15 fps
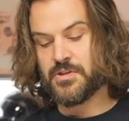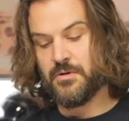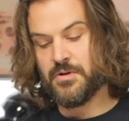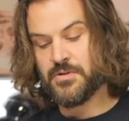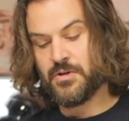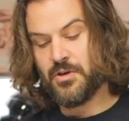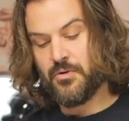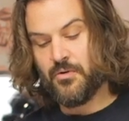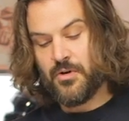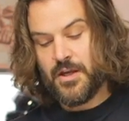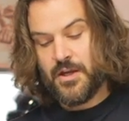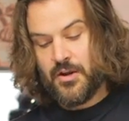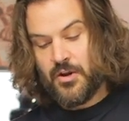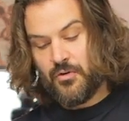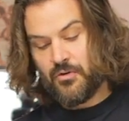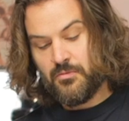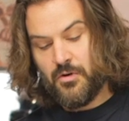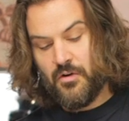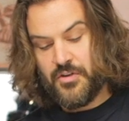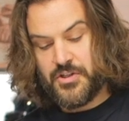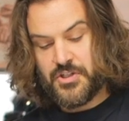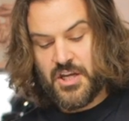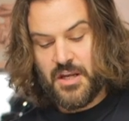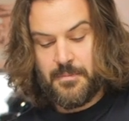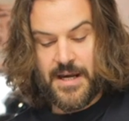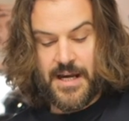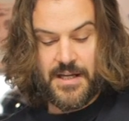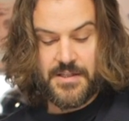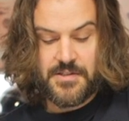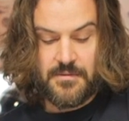So as you remove the cheek
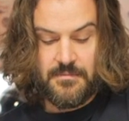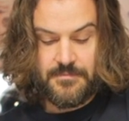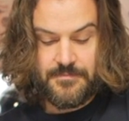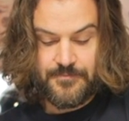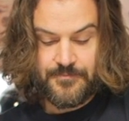pads,